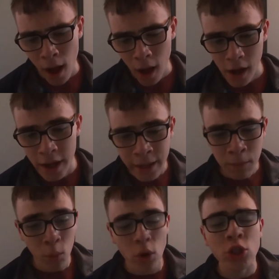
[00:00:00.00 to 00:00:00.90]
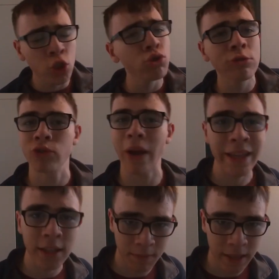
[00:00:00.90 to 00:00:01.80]
I am what you
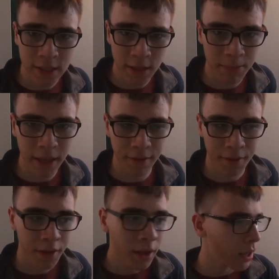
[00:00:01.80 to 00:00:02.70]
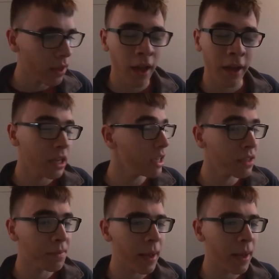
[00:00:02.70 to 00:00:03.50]
trained me to be. Like, he